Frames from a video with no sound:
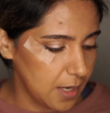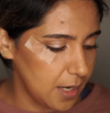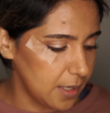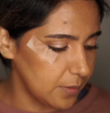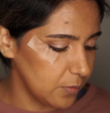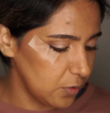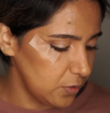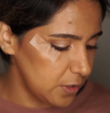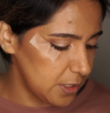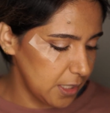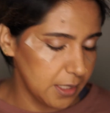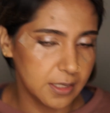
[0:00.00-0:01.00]
And I'm going to
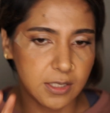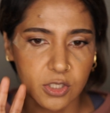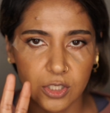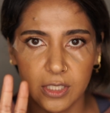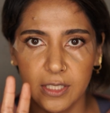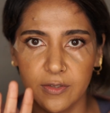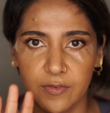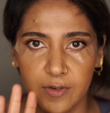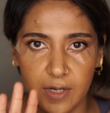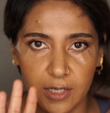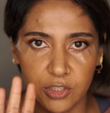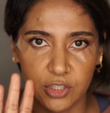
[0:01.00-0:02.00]
take 3 different
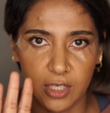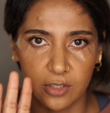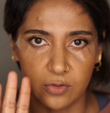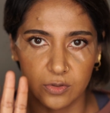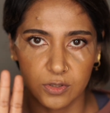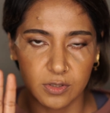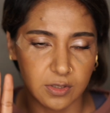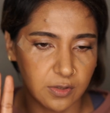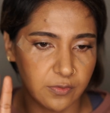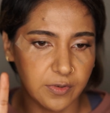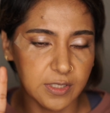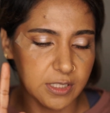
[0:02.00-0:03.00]
eyeshadows. The
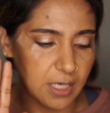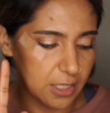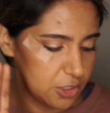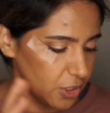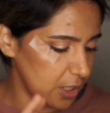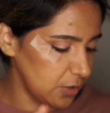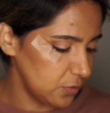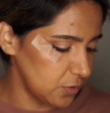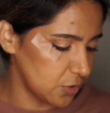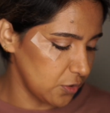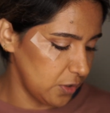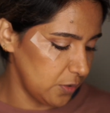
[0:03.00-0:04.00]
first eyeshadow is
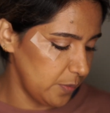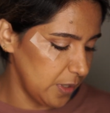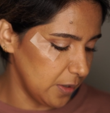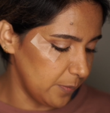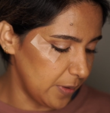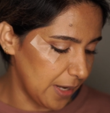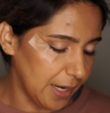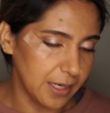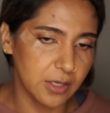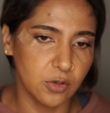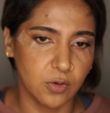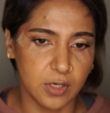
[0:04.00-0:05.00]
going to be a
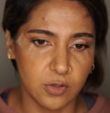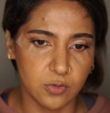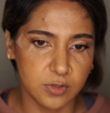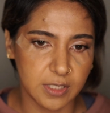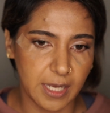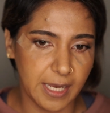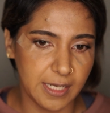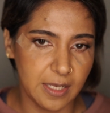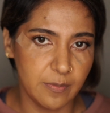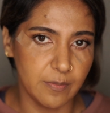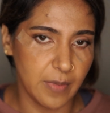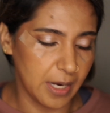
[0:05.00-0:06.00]
black. You can use any
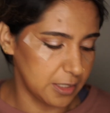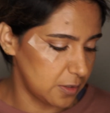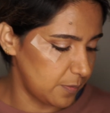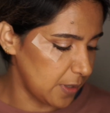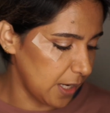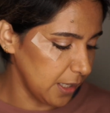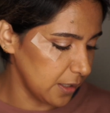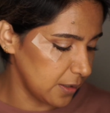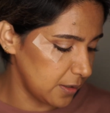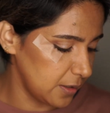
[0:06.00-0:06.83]
matte black